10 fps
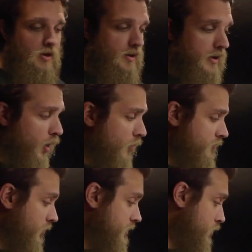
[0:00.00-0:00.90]
and
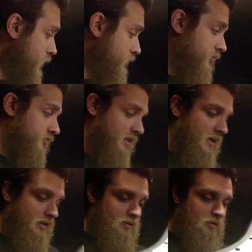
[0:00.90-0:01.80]
hopefully you
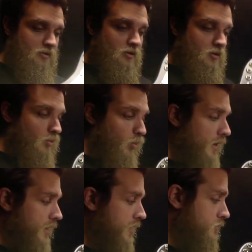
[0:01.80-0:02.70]
understand
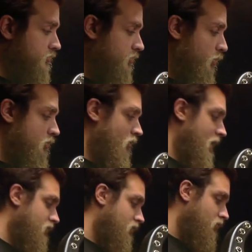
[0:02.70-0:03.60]
why I am so
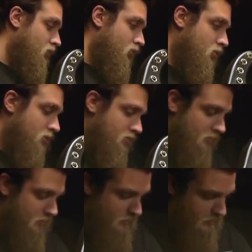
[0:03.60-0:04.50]
attracted to
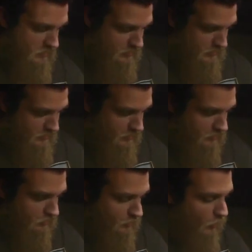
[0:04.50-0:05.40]

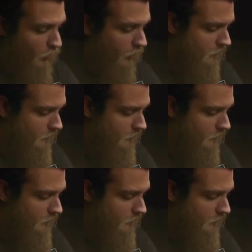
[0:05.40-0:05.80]
this tool.